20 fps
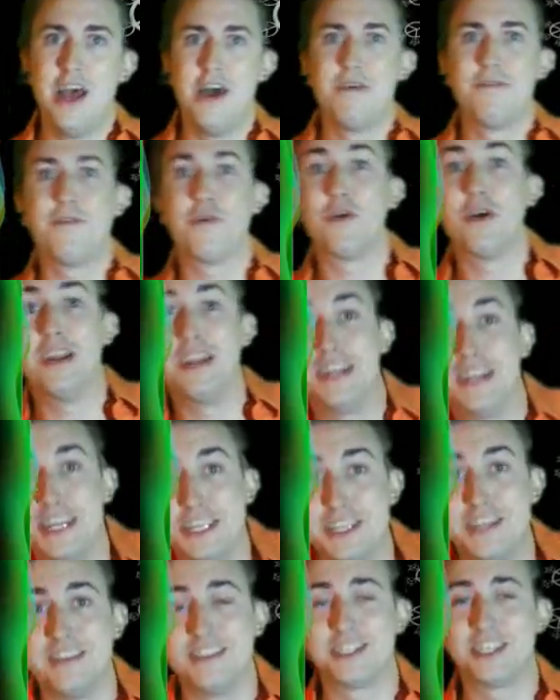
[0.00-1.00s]
For an
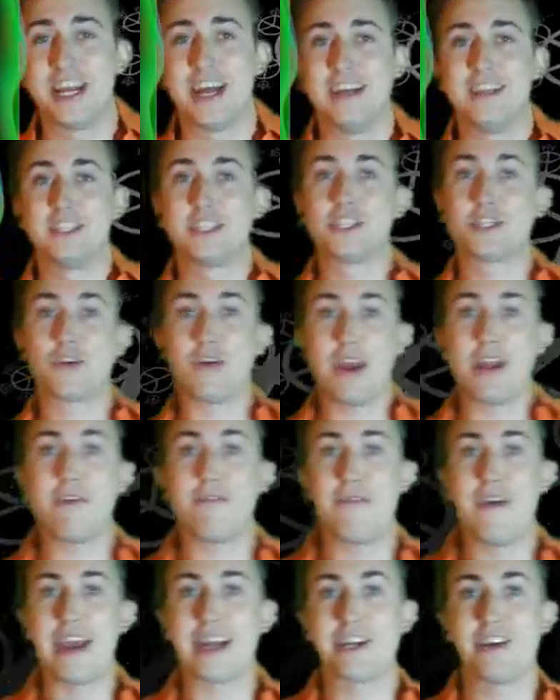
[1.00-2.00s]
additional challenge, try to
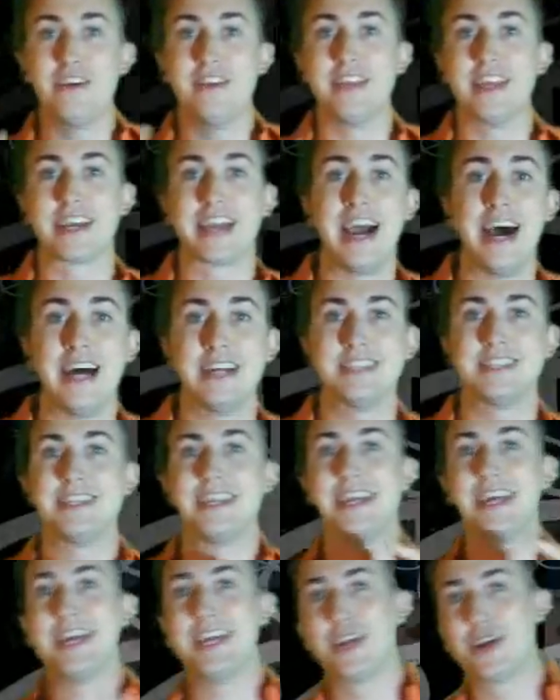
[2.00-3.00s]
factor in the constant
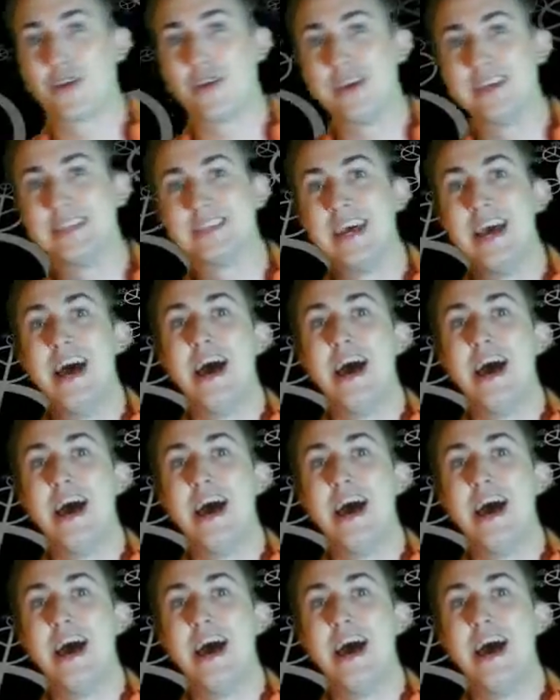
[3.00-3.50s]
increase